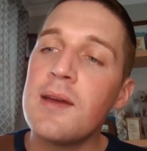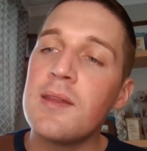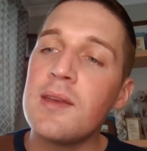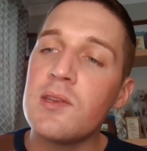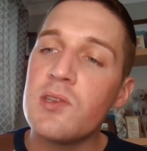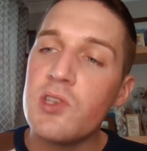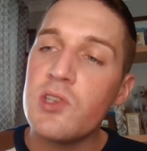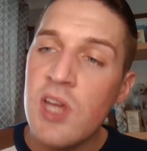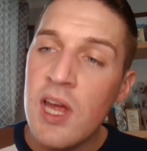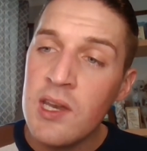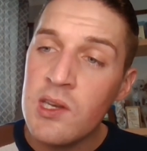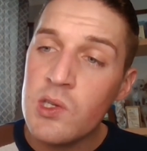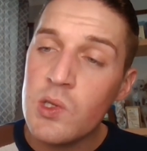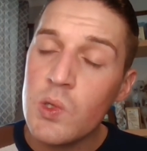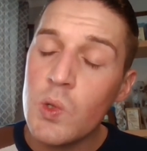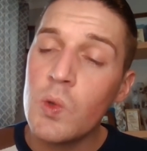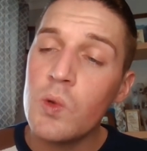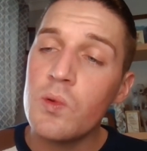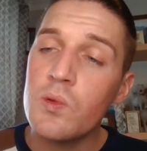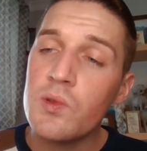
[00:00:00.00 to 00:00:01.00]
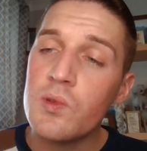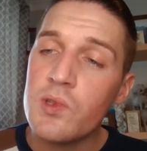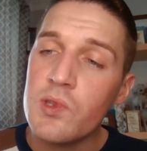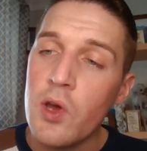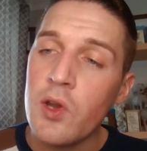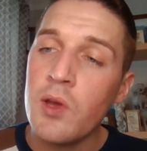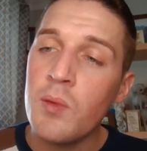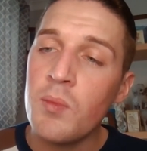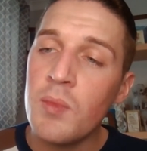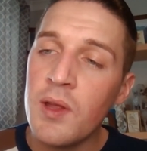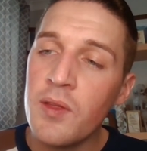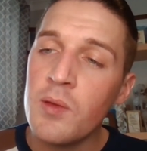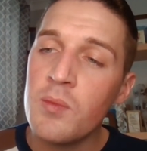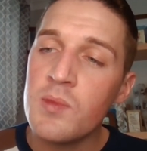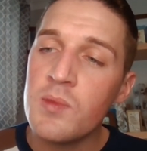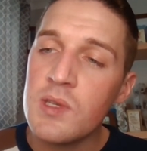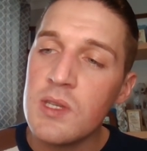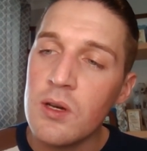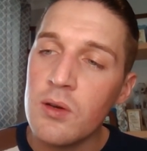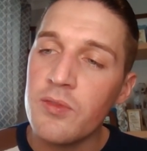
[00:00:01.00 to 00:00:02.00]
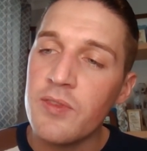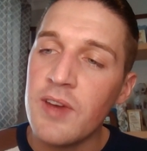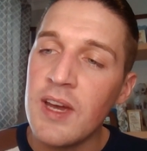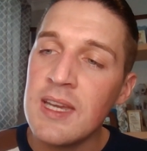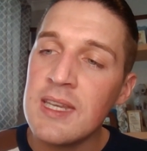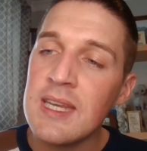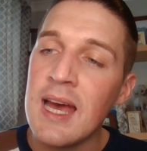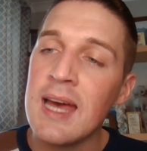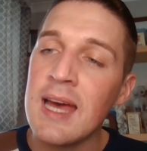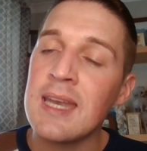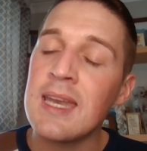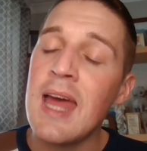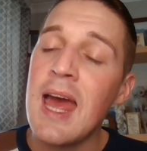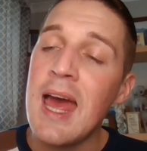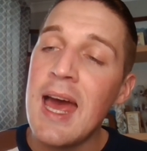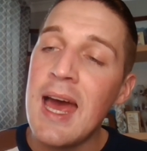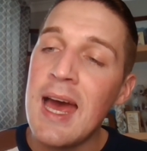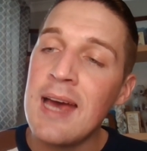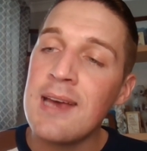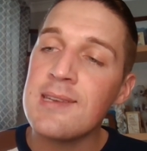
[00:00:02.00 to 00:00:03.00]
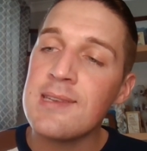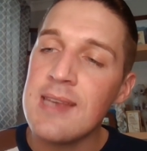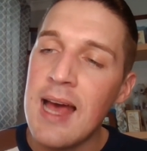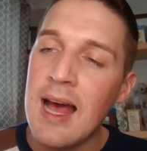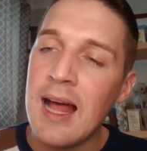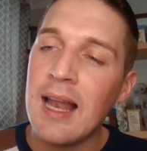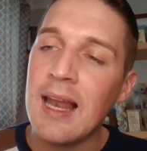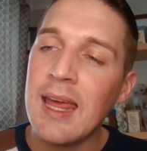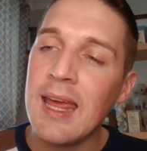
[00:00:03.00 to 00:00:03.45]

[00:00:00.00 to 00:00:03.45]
This gentle sodium lithium sulfate and SLES